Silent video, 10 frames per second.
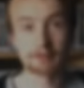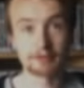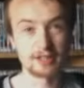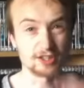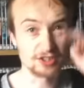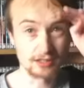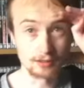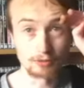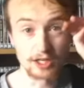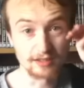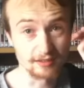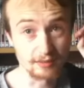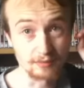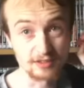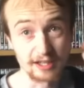Big Finish and the
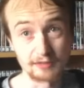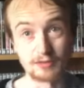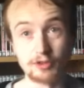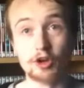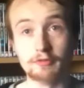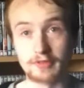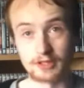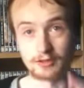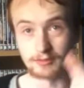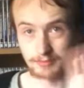writers themselves know that